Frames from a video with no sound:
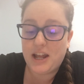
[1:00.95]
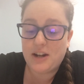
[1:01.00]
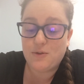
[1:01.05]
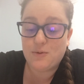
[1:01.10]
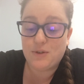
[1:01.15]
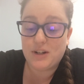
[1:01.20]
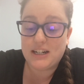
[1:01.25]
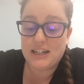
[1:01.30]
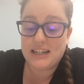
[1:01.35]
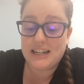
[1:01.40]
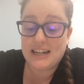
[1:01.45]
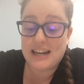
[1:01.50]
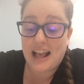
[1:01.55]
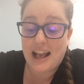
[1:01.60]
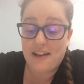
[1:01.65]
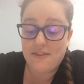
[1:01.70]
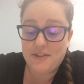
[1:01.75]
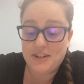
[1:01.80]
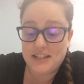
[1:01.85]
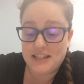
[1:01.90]
and written in
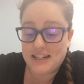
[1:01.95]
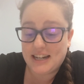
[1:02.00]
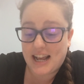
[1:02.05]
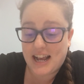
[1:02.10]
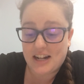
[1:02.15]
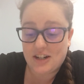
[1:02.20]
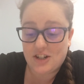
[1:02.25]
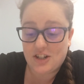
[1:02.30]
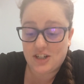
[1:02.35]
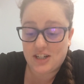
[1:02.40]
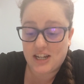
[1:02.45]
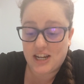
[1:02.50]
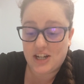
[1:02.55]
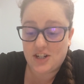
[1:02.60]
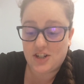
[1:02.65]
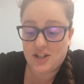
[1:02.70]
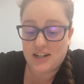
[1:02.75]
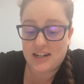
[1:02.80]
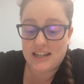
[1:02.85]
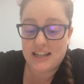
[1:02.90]
evident
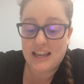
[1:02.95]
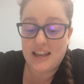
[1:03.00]
agitation,